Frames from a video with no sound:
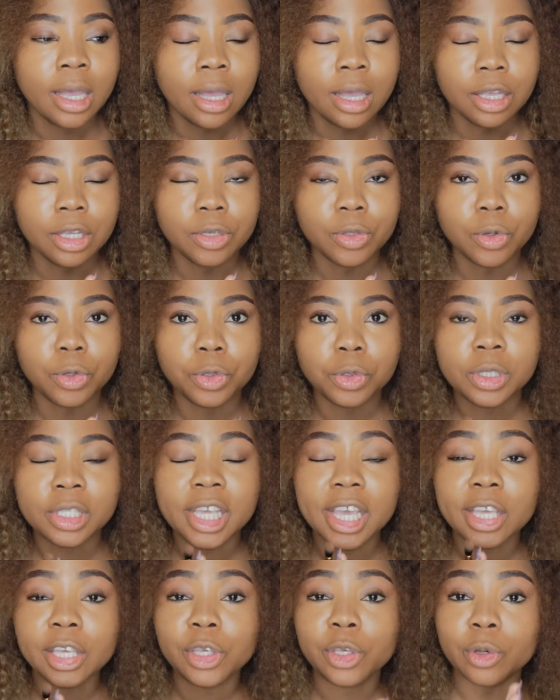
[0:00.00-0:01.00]
you know, you
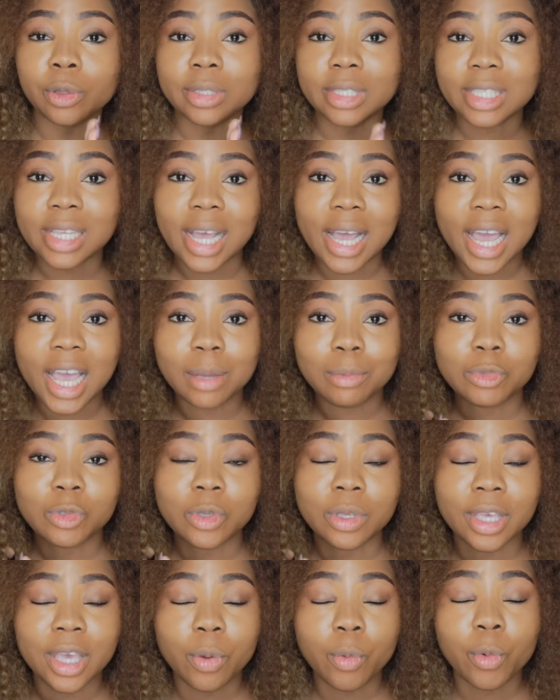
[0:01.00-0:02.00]
take your time
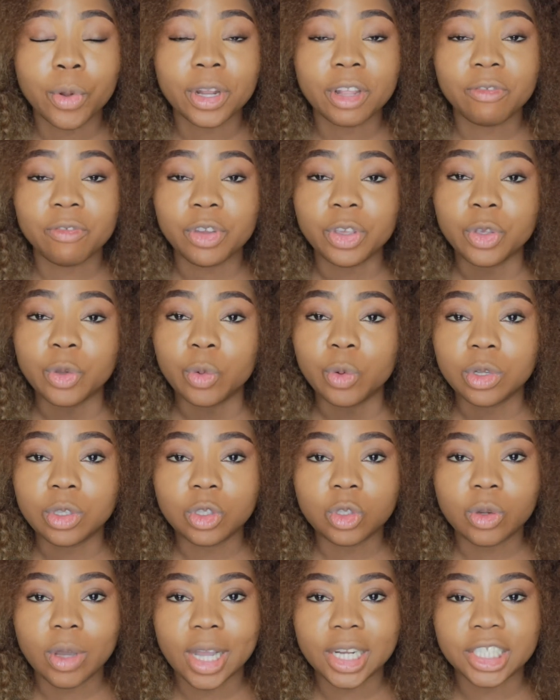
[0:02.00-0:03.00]
to get whatever you
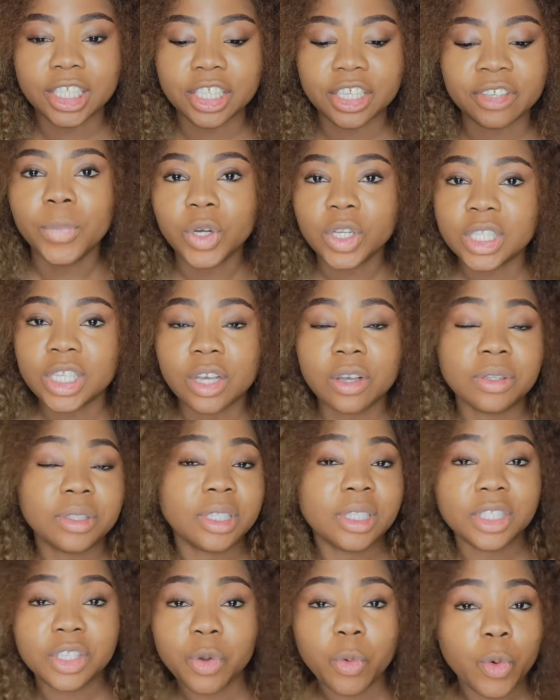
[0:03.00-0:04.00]
want to achieve. But on the
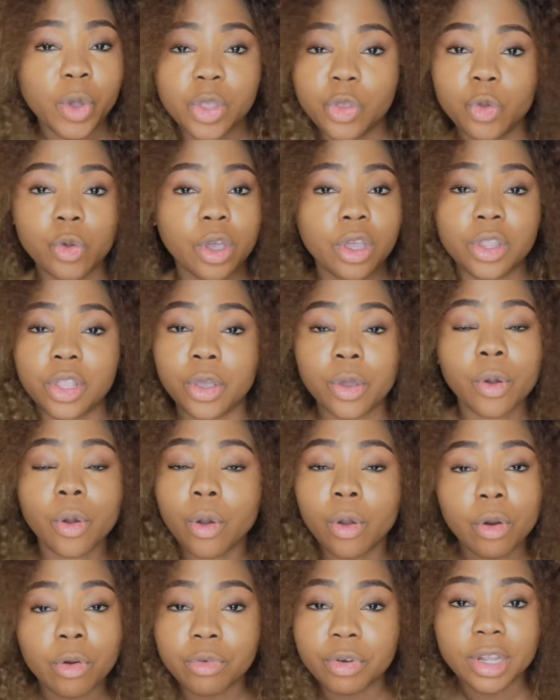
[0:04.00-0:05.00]
day when you're in a
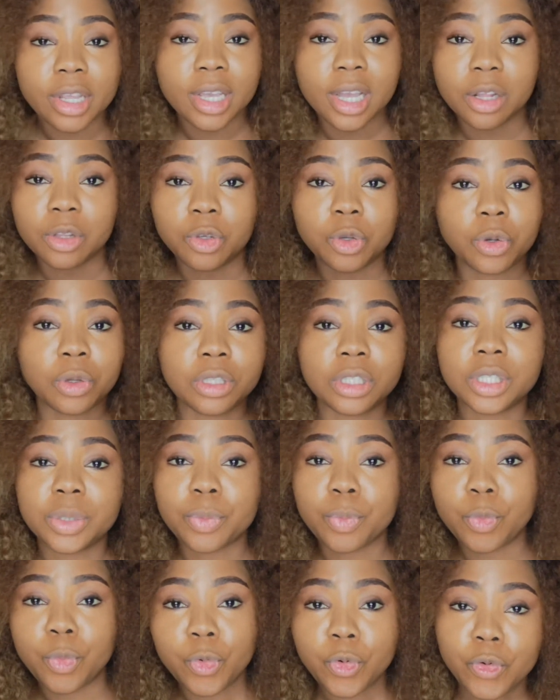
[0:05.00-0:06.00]
hurry and you're on the
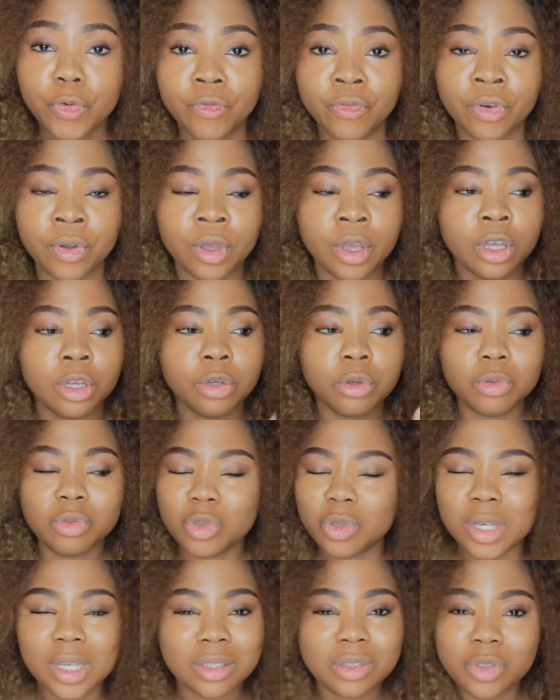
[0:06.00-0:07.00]
move,
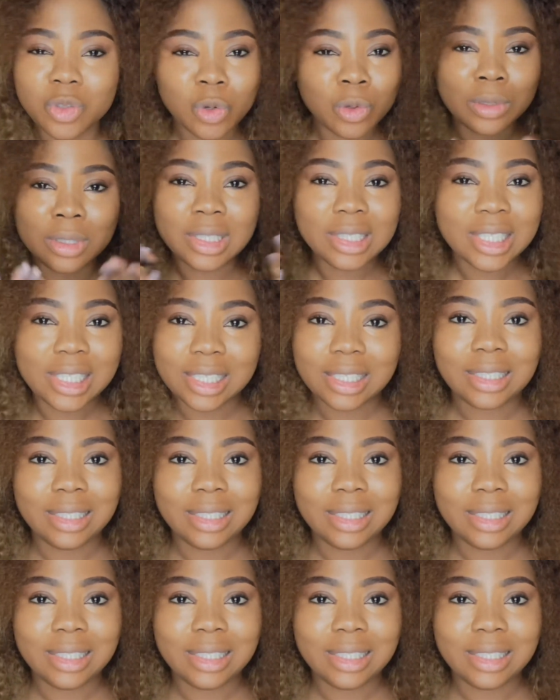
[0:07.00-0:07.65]
you don't need